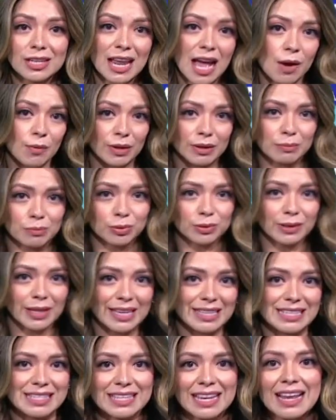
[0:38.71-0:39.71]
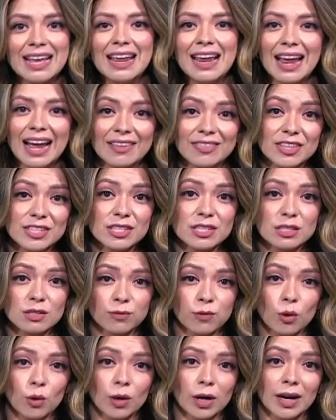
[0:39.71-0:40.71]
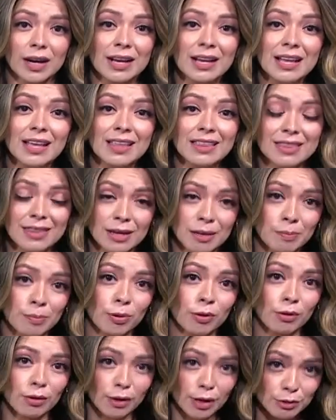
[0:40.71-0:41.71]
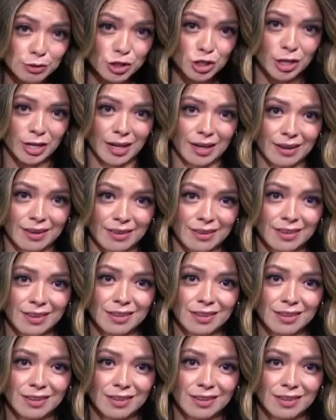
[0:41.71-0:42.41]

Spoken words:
now in place, and this is for the approaching